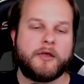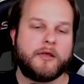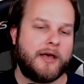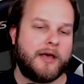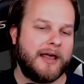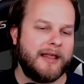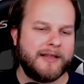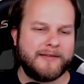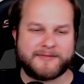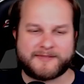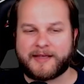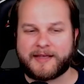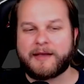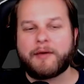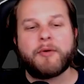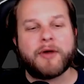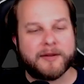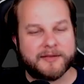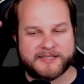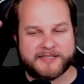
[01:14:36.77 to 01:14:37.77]
I
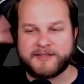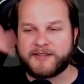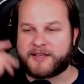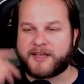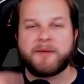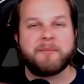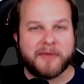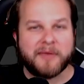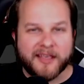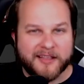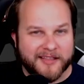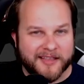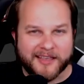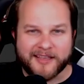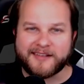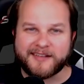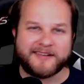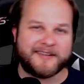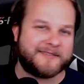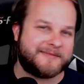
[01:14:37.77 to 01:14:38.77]
want to see the
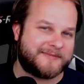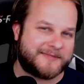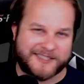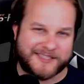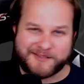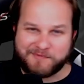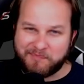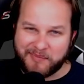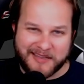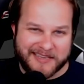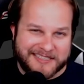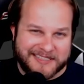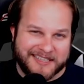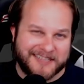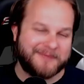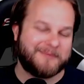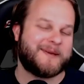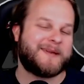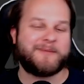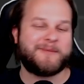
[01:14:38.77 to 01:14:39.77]
Chameleon and Speed
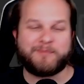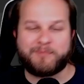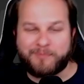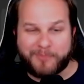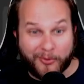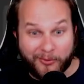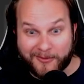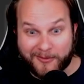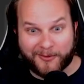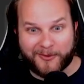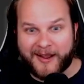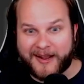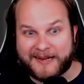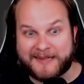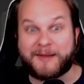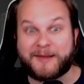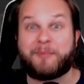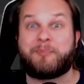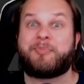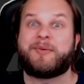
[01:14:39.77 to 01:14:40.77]
Demon and Boomerang
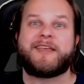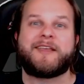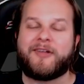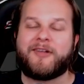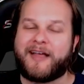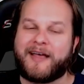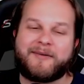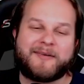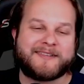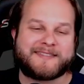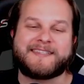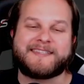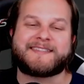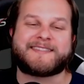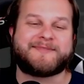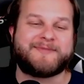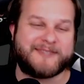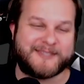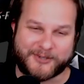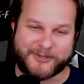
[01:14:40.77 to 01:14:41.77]
and the Beetle. I want to see some
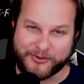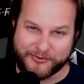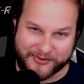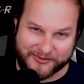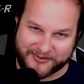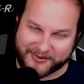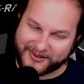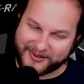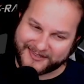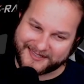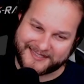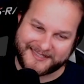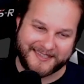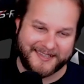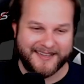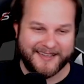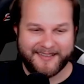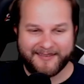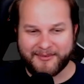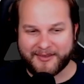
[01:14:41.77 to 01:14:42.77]
of these goofy villains.
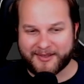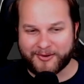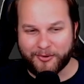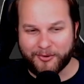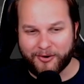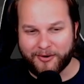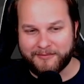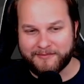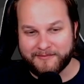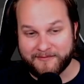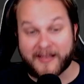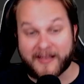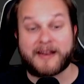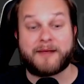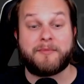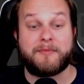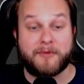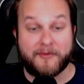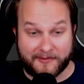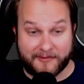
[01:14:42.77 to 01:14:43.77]
That'd be cool.
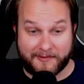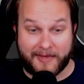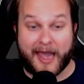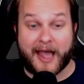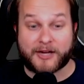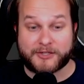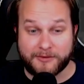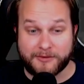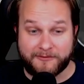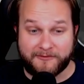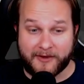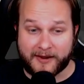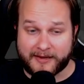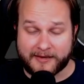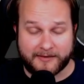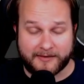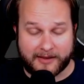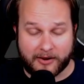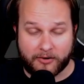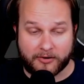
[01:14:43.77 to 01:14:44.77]
Venom with actual
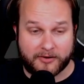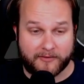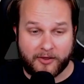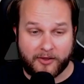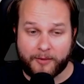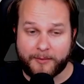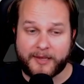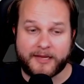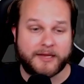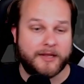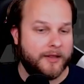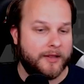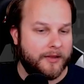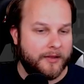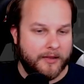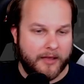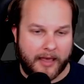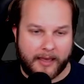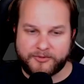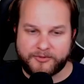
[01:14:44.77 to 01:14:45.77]
fucking character development.
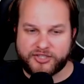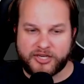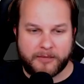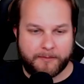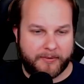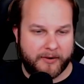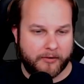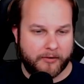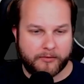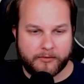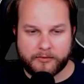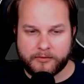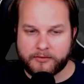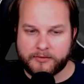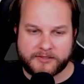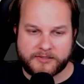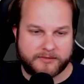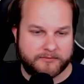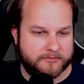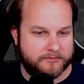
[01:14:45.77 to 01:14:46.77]
MJ and
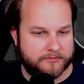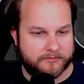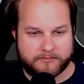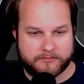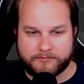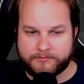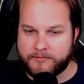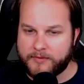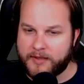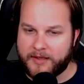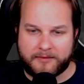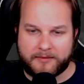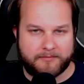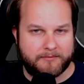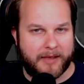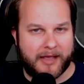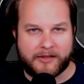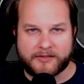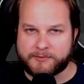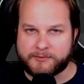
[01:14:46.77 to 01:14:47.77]
Pierce and
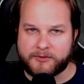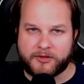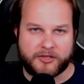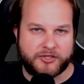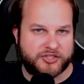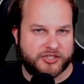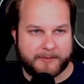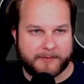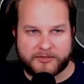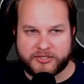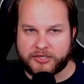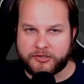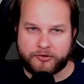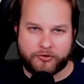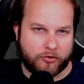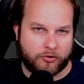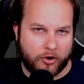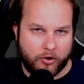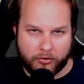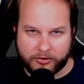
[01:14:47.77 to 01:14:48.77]
Miles' relationship continue to
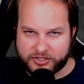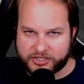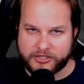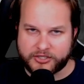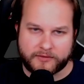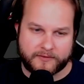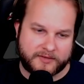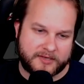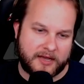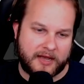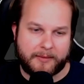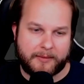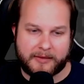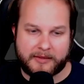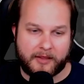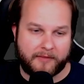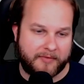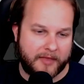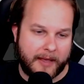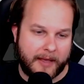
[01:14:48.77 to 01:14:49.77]
grow and change over time. I
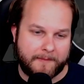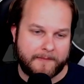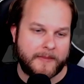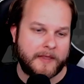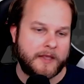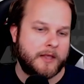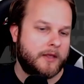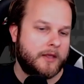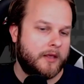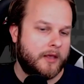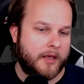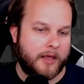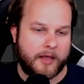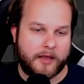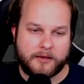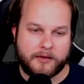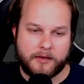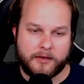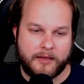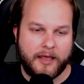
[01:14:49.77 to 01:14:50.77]
love that.
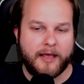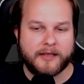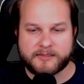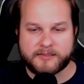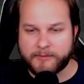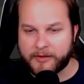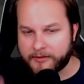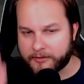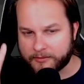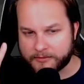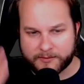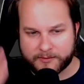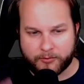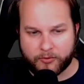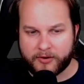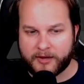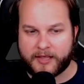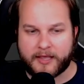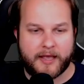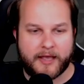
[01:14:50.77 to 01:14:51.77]
And yeah, some other
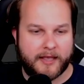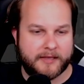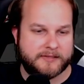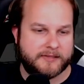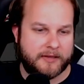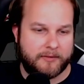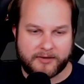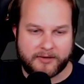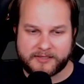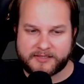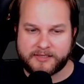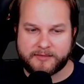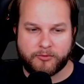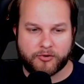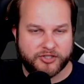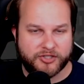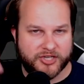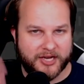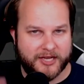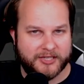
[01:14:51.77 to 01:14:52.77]
supporting cast. I want to see more
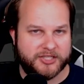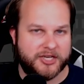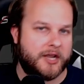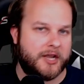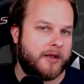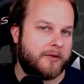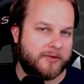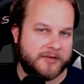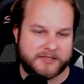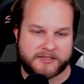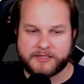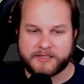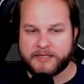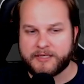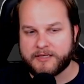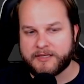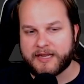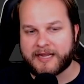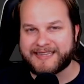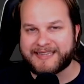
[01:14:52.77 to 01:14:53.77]
JJ. I want to
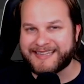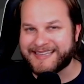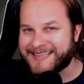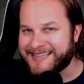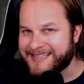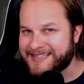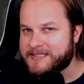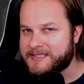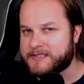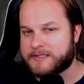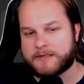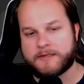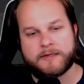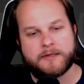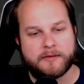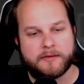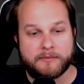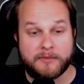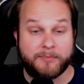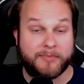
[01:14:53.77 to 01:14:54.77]
see Ned Leeds.
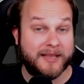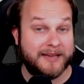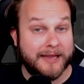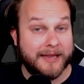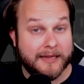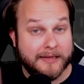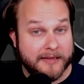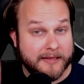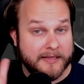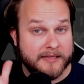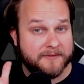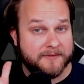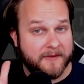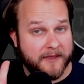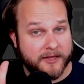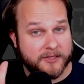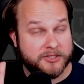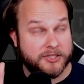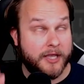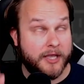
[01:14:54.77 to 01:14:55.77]
I'm a big Ned Leeds
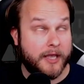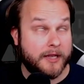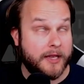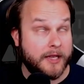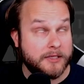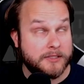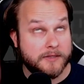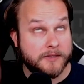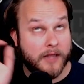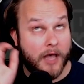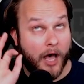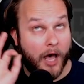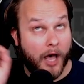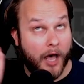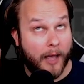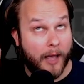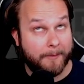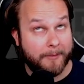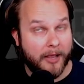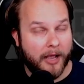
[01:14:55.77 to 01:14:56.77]
fan, Chad. Hints of the
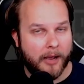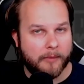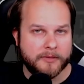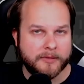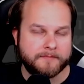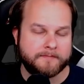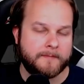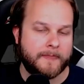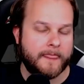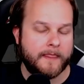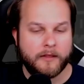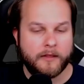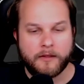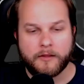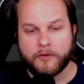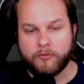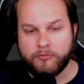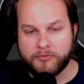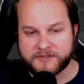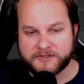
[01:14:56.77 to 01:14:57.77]
Hobgoblin.
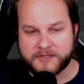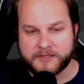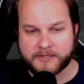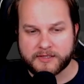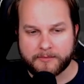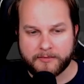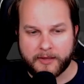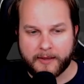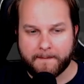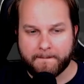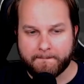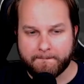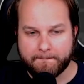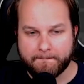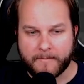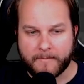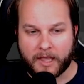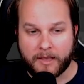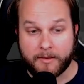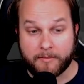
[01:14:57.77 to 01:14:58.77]
We'll see someday.
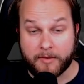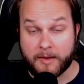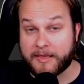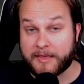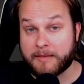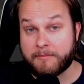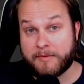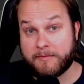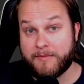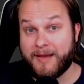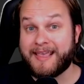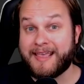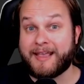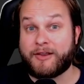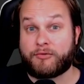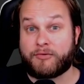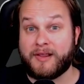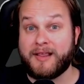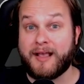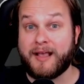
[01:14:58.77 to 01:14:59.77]
They might get
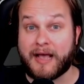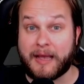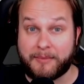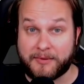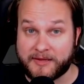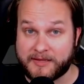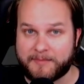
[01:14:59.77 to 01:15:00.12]
Green Goblins.